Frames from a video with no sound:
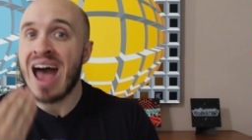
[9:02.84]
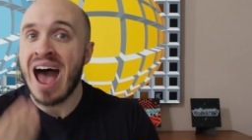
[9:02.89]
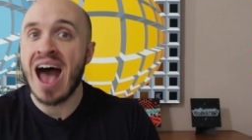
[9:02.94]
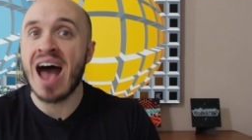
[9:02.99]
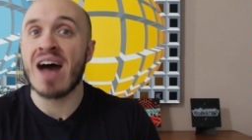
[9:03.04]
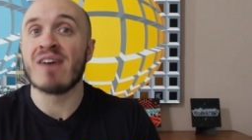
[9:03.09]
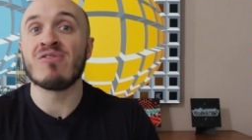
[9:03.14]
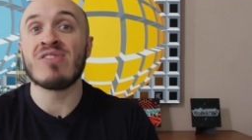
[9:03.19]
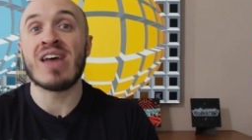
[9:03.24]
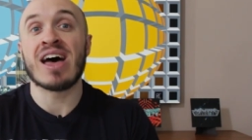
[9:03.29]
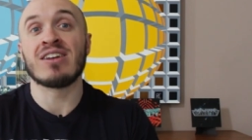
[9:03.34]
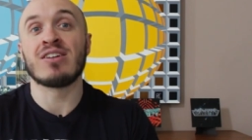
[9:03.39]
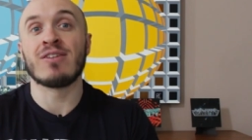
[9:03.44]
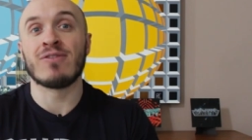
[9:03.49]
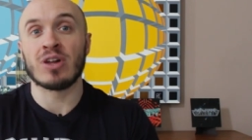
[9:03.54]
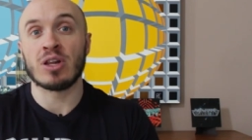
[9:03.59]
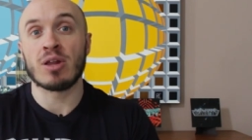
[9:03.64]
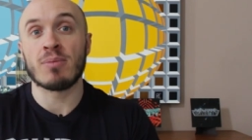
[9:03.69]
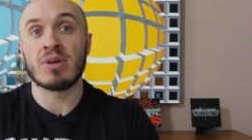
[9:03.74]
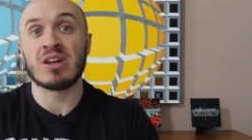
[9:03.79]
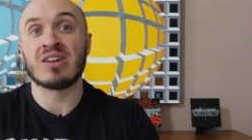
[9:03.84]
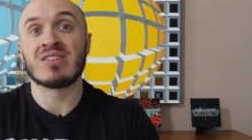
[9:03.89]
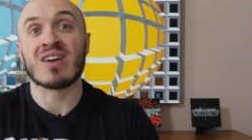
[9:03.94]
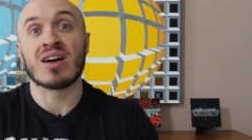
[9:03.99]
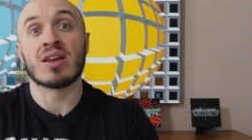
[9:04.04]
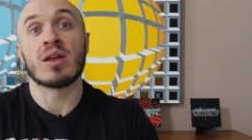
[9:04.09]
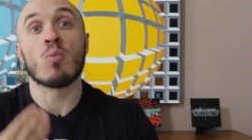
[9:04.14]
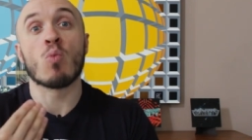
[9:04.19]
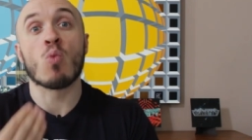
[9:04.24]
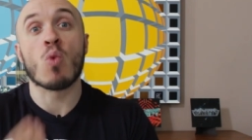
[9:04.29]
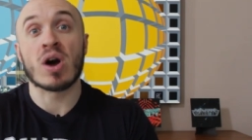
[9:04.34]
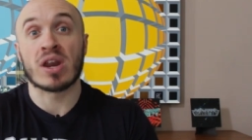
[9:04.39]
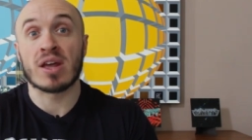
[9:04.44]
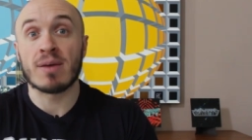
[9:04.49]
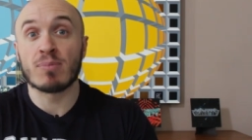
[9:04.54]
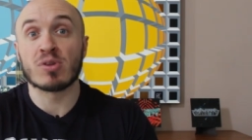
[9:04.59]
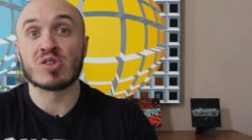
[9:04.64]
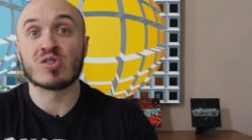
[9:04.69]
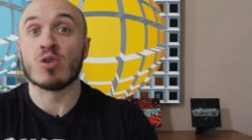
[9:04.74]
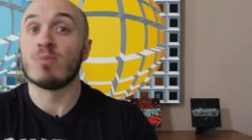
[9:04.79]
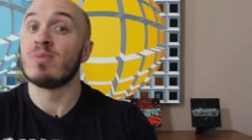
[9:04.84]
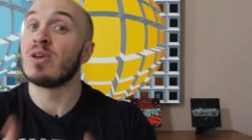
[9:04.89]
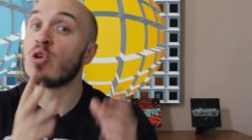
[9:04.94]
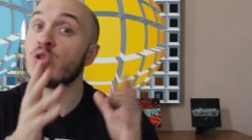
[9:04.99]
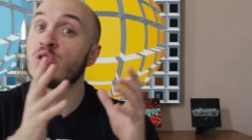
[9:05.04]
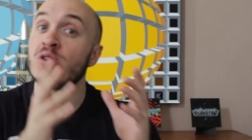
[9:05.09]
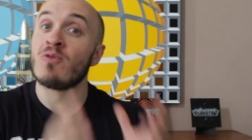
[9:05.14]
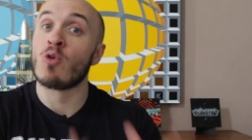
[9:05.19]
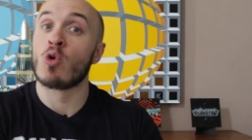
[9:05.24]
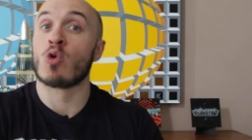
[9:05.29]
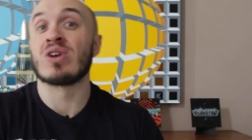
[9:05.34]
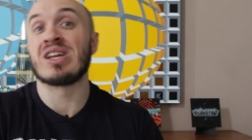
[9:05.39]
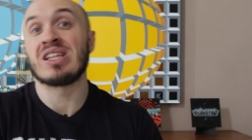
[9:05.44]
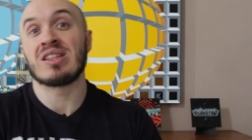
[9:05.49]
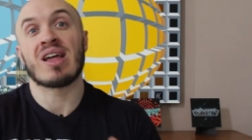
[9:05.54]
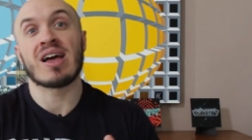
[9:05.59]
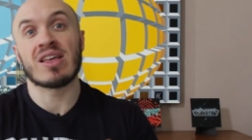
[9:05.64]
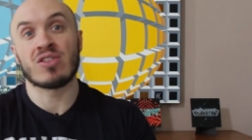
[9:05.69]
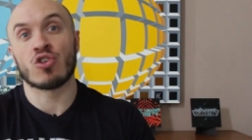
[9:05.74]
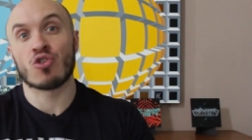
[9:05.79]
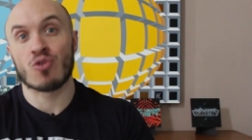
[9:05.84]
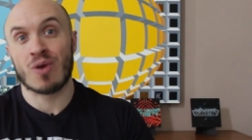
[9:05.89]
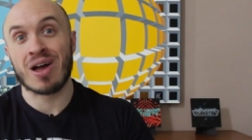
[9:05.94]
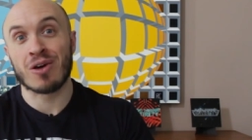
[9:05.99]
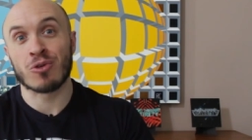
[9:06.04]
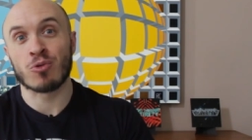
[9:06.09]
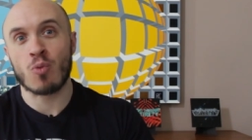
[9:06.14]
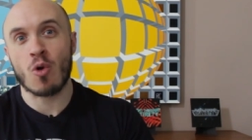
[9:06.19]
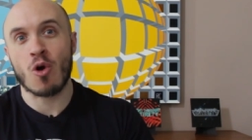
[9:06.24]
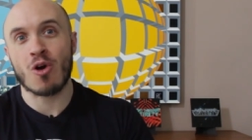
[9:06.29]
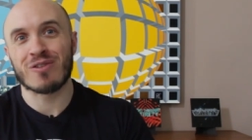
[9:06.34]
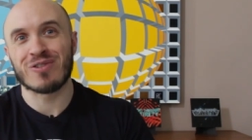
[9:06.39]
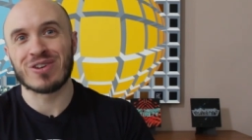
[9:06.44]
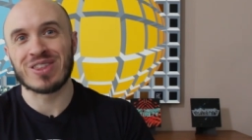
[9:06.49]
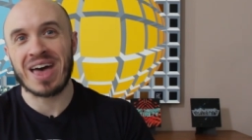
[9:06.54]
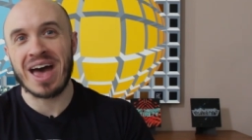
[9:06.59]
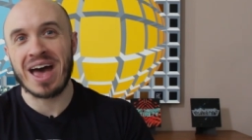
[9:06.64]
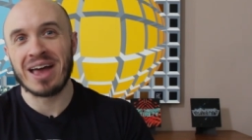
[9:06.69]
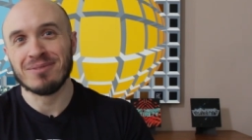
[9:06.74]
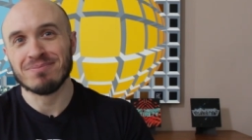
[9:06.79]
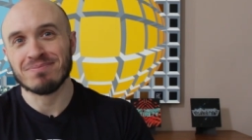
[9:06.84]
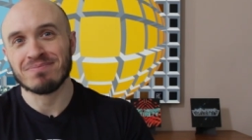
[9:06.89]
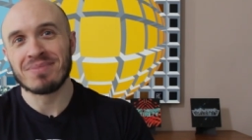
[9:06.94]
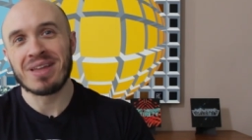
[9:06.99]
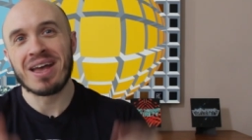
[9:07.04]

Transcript: have that development done in one episode because you've already laid the groundwork for that.